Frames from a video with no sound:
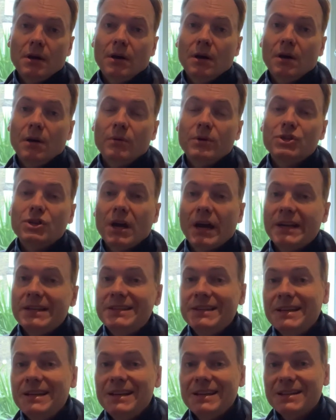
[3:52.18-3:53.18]
which
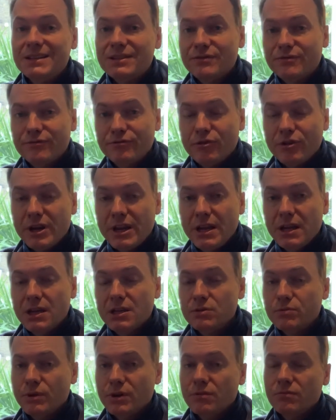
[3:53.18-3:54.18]
ideally is free,
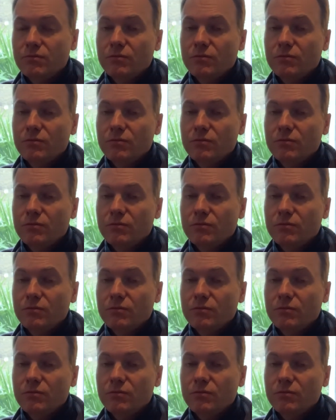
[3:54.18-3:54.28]
because we don't